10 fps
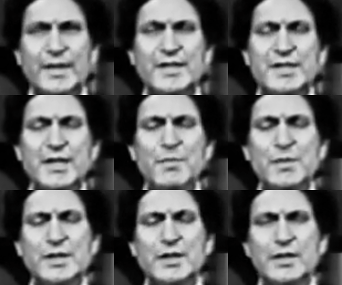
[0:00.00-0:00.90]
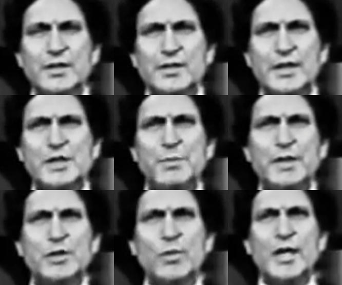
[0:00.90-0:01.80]
It seems that
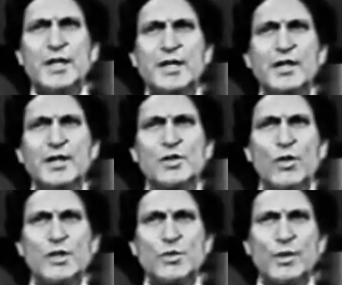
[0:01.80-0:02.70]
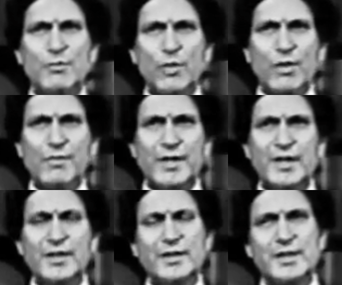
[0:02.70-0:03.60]
spirituality is also
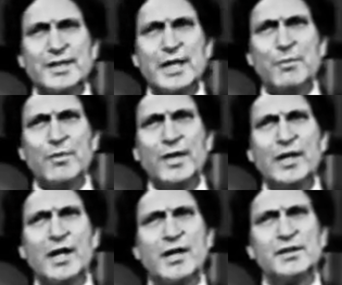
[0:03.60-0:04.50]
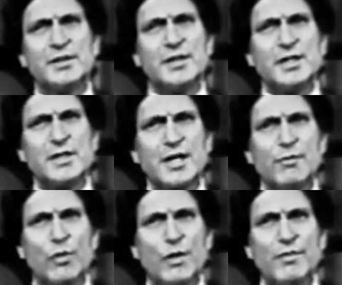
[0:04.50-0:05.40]
evolving the same way like other things are
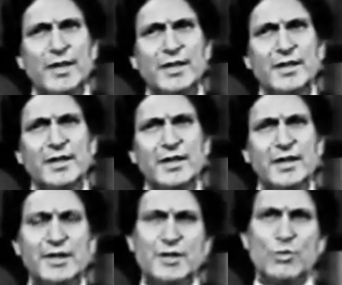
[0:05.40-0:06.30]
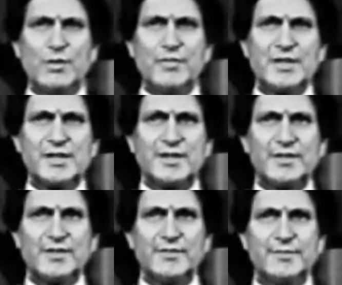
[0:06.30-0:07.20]
evolving in this universe.
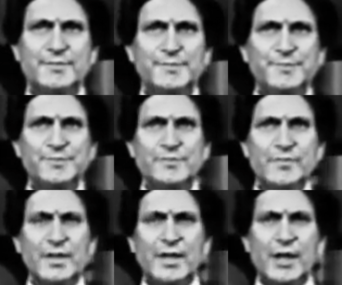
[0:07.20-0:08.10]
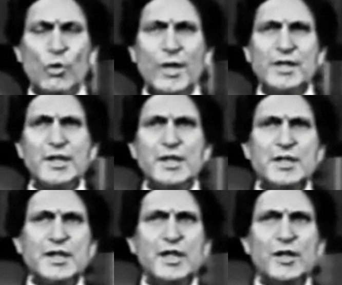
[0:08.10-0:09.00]
Look at the
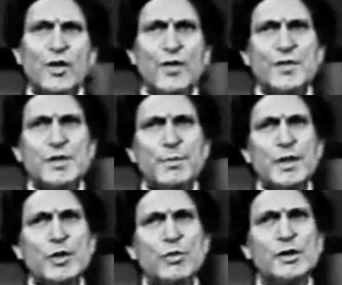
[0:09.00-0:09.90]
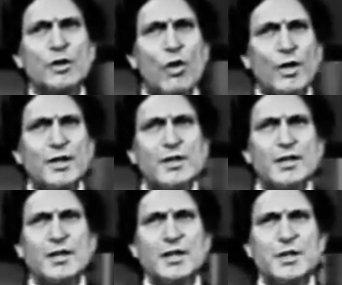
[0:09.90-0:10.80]
history of spiritual thought,
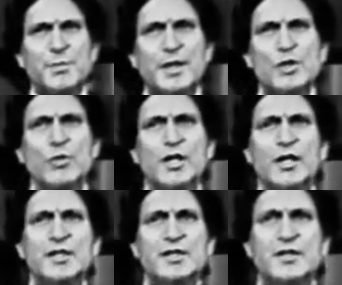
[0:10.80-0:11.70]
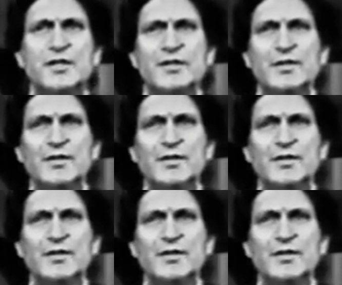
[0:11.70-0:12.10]
spiritual culture,